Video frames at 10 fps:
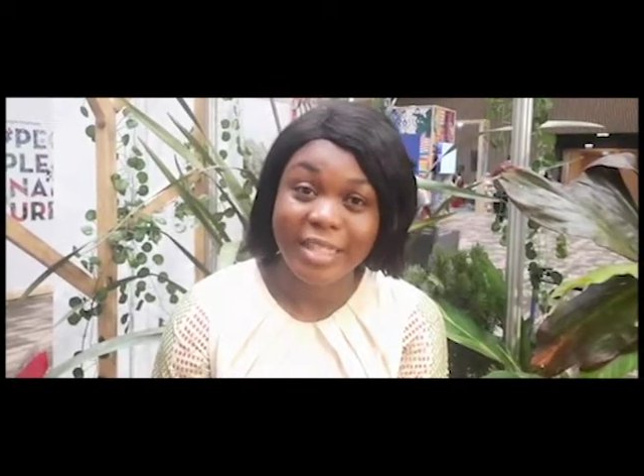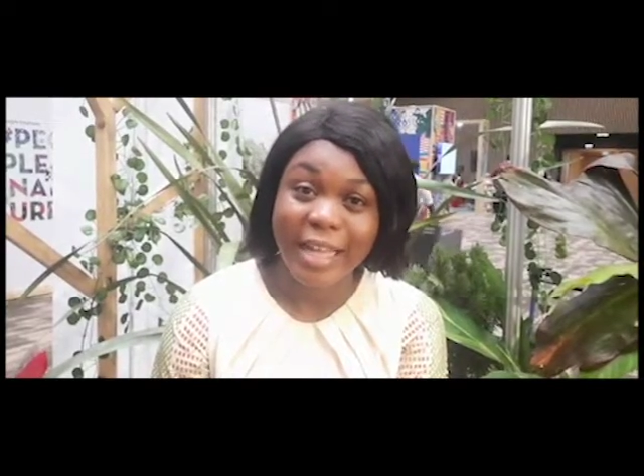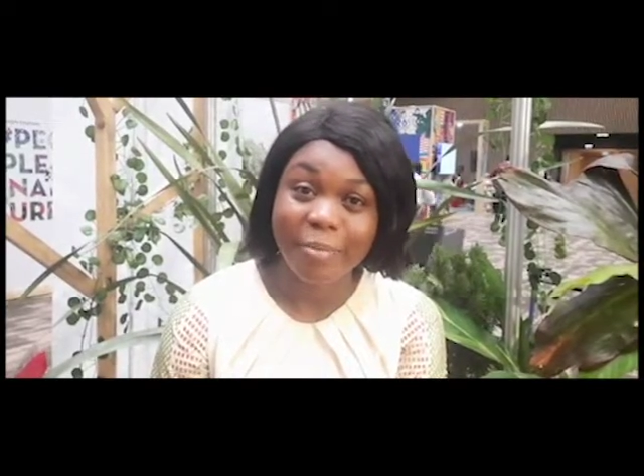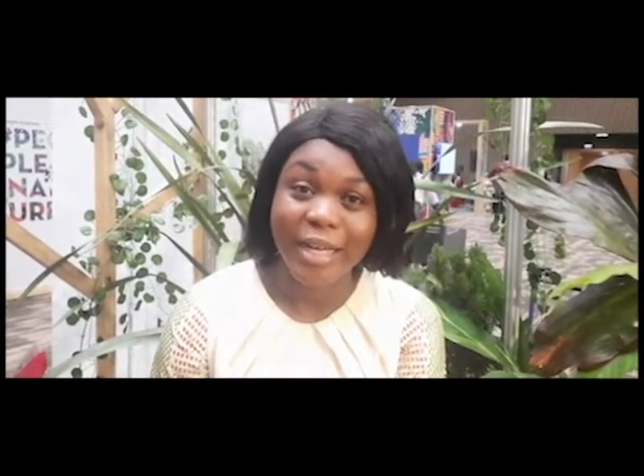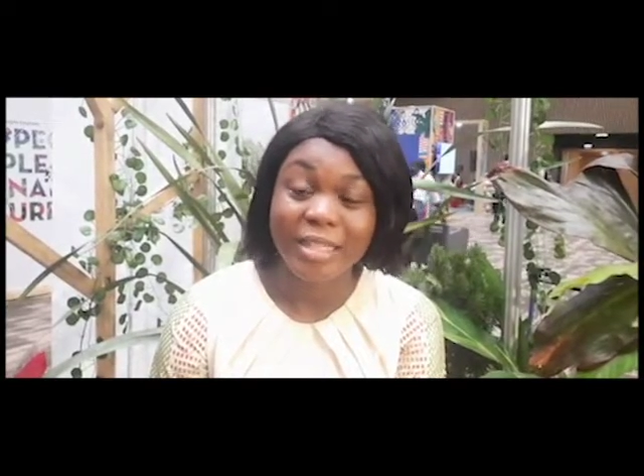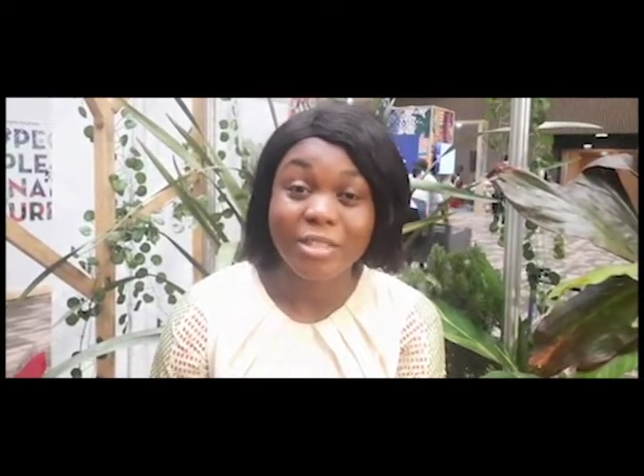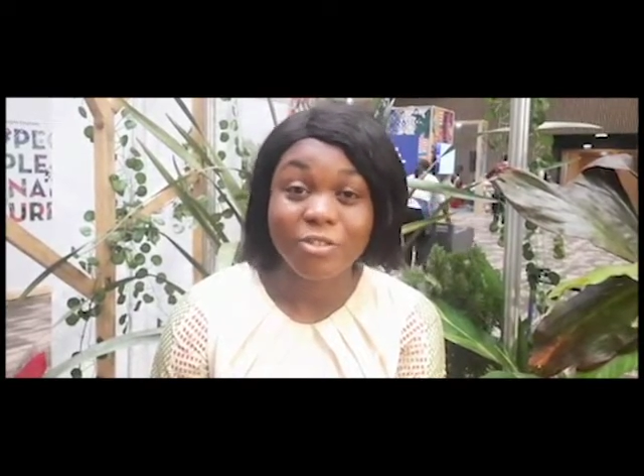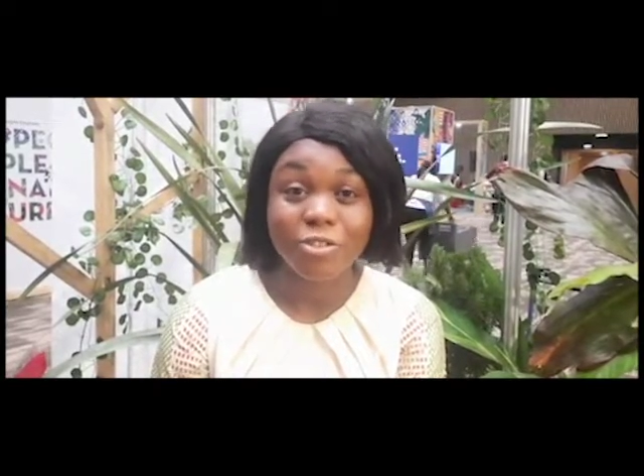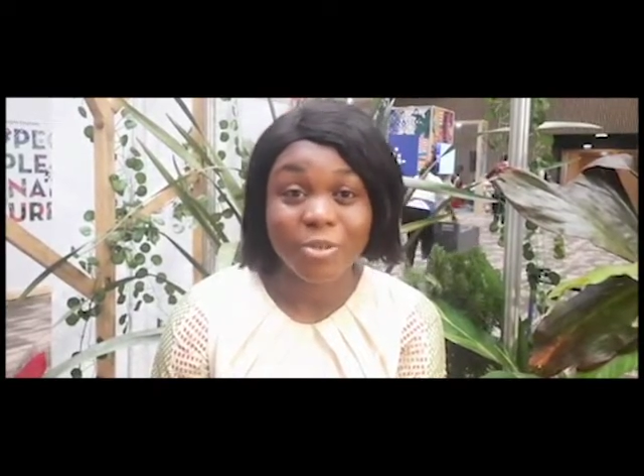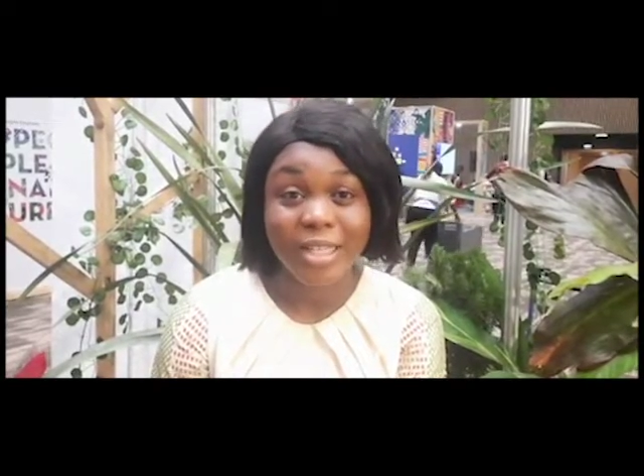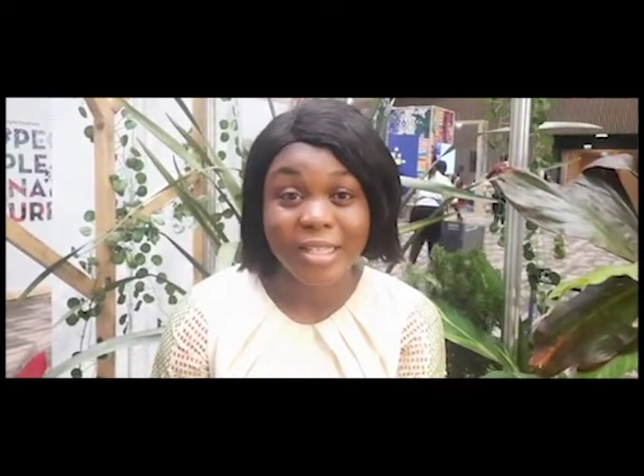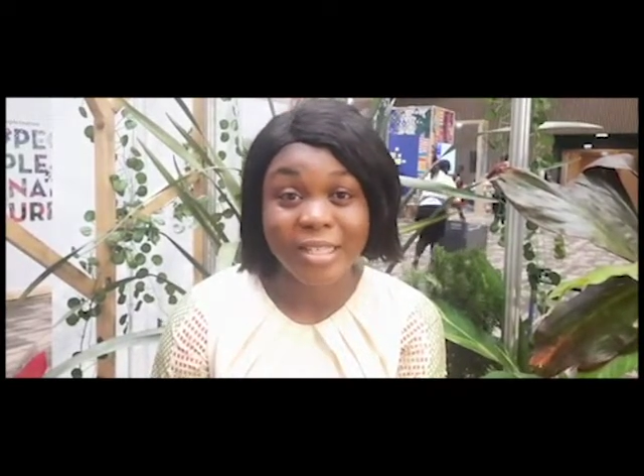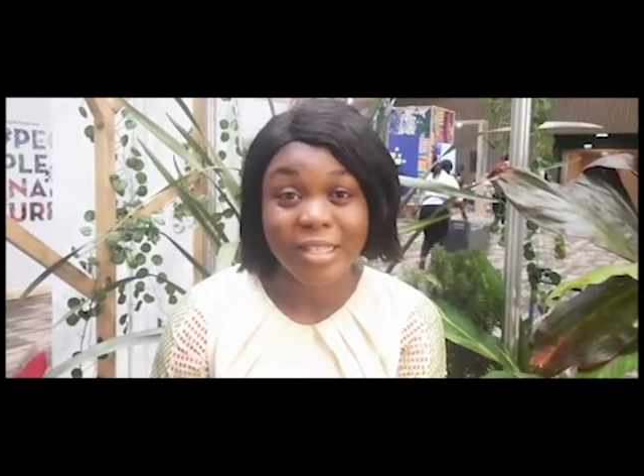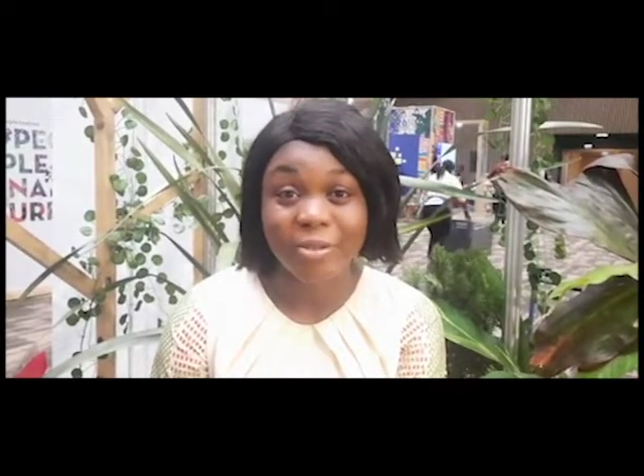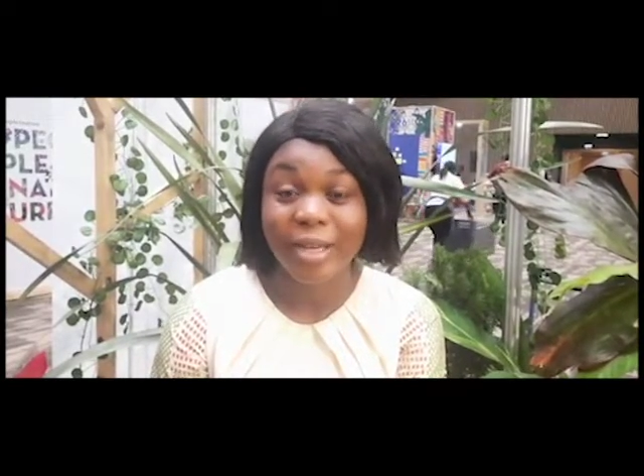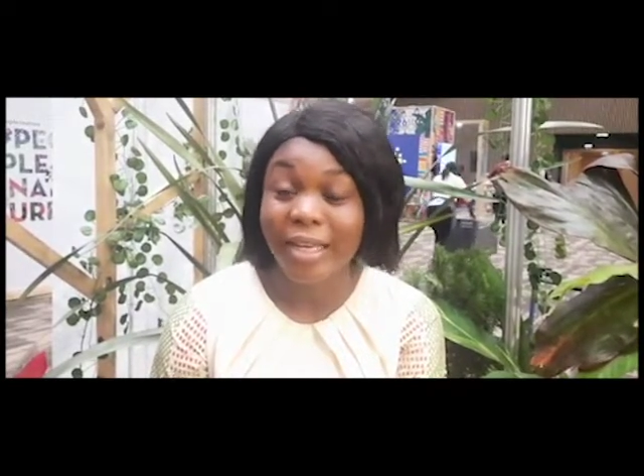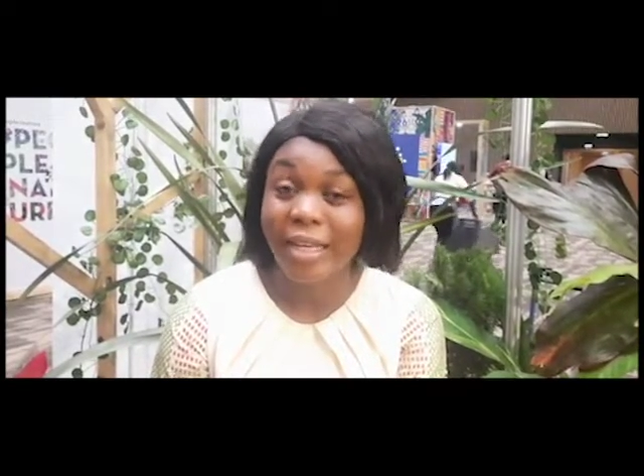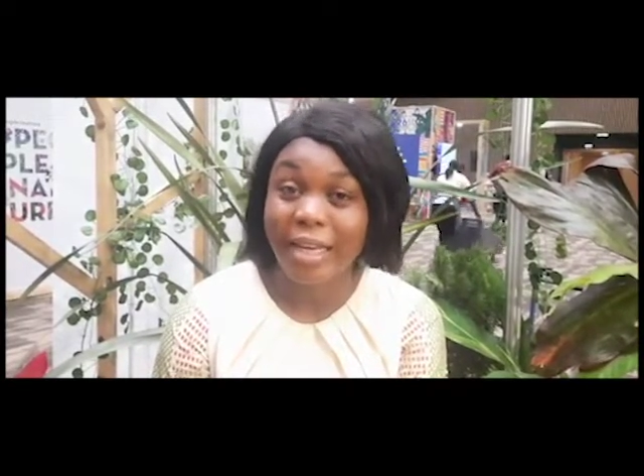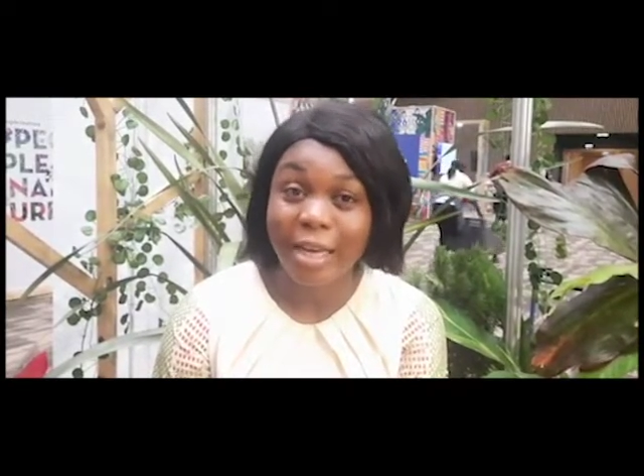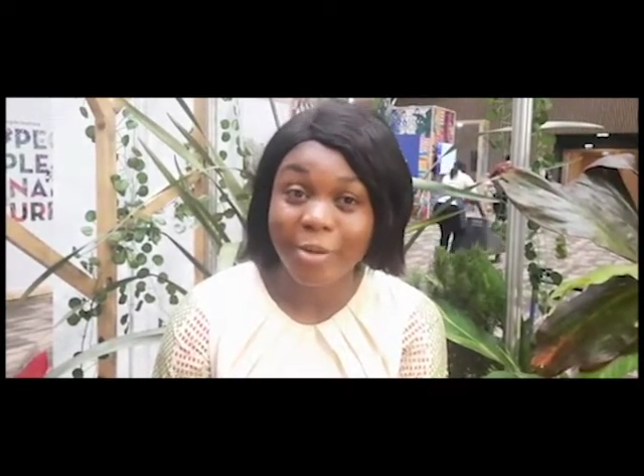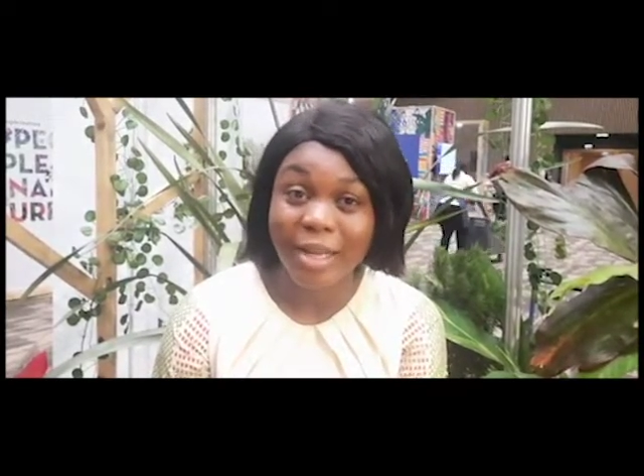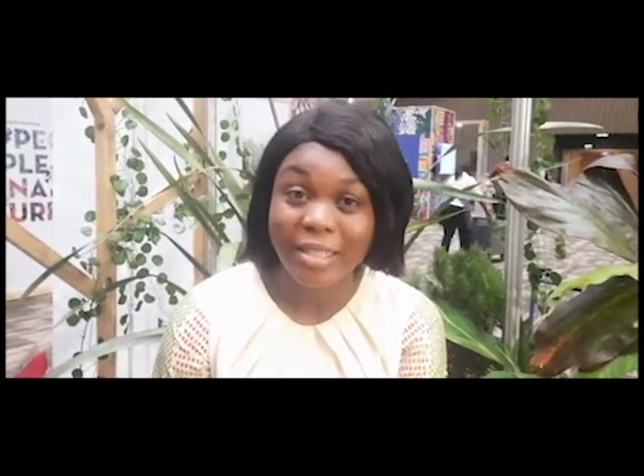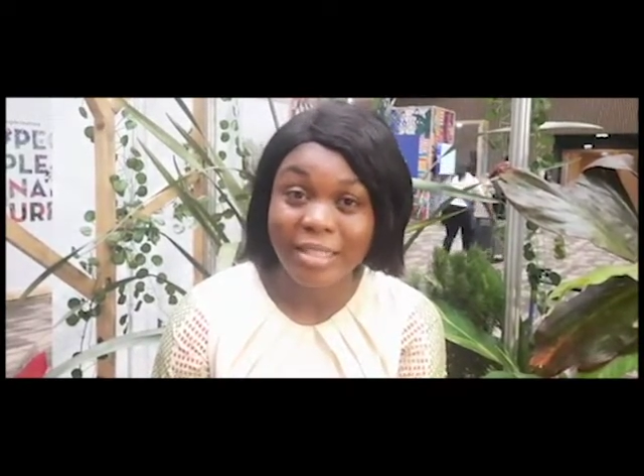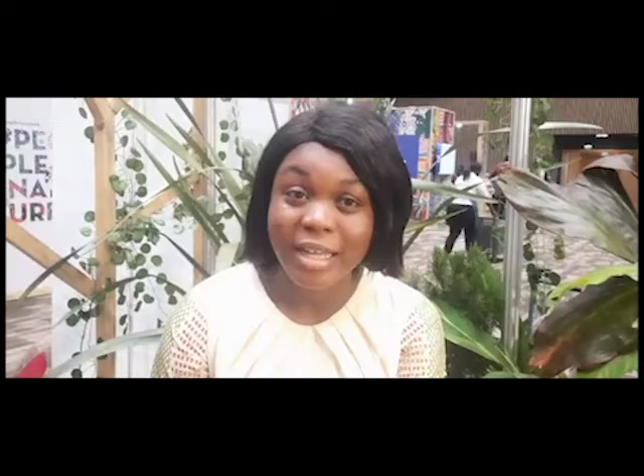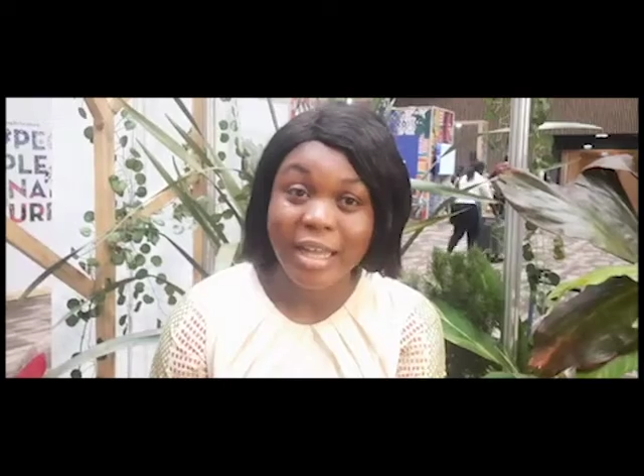like planting trees in degraded areas